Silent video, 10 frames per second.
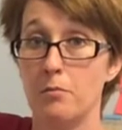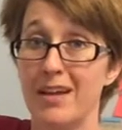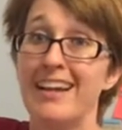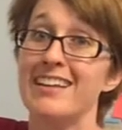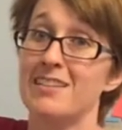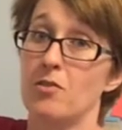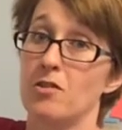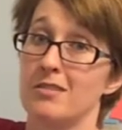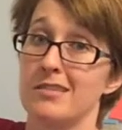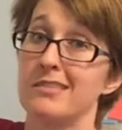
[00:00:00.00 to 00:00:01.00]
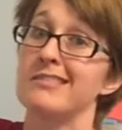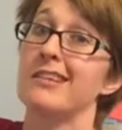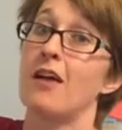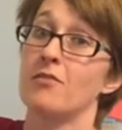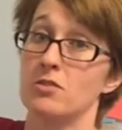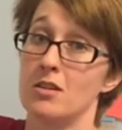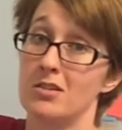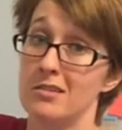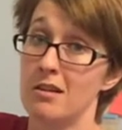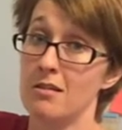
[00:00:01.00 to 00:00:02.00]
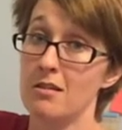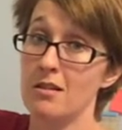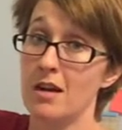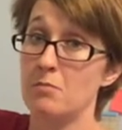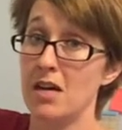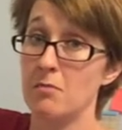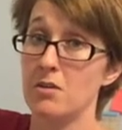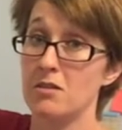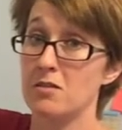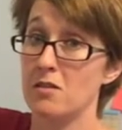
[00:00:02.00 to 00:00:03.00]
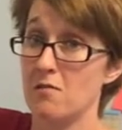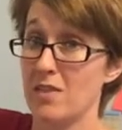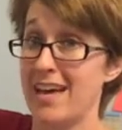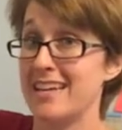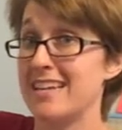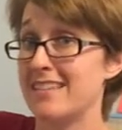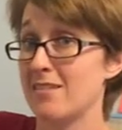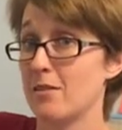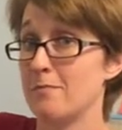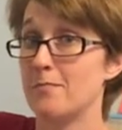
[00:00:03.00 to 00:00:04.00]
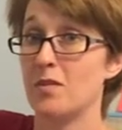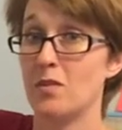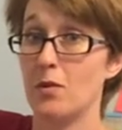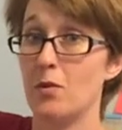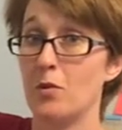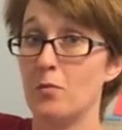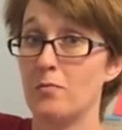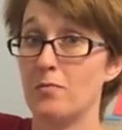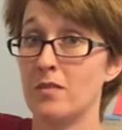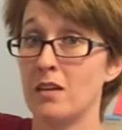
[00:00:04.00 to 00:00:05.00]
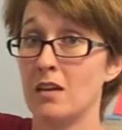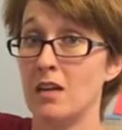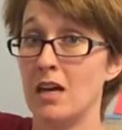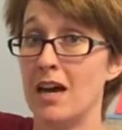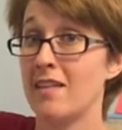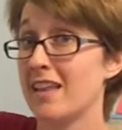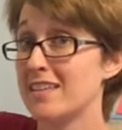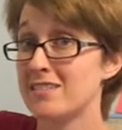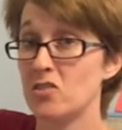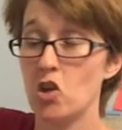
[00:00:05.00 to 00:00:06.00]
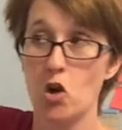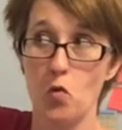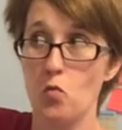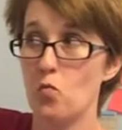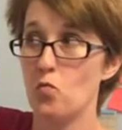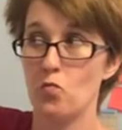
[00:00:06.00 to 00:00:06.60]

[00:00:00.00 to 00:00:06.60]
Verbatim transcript: But as far as a conversation starter, I'm not much of that either. So unless, you know,